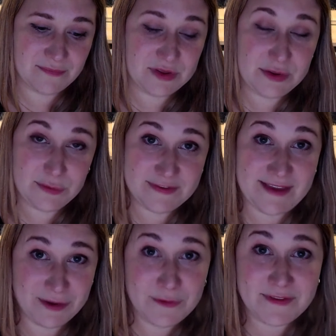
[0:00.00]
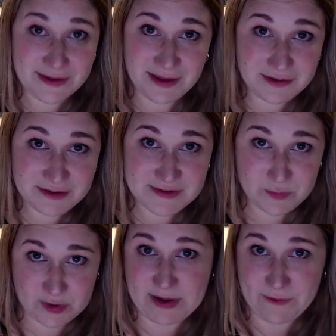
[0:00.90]
use cycle syncing to
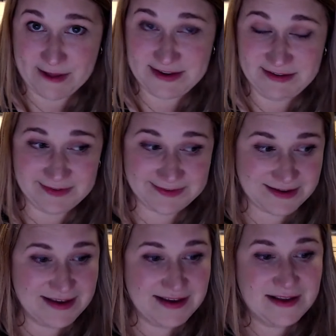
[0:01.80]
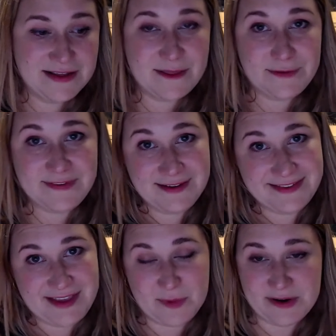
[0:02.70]
support my wellness, those
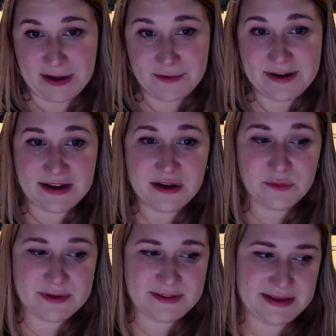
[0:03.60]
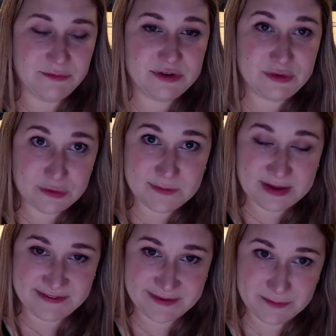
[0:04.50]
things tapered out and I could really reduce
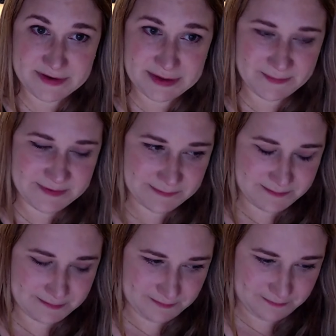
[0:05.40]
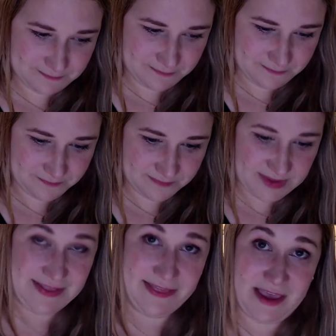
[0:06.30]
my symptoms
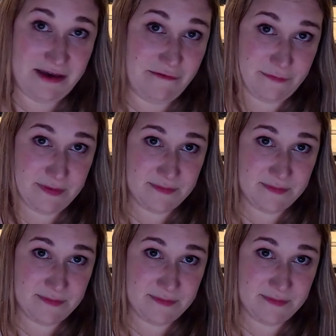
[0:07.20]
and live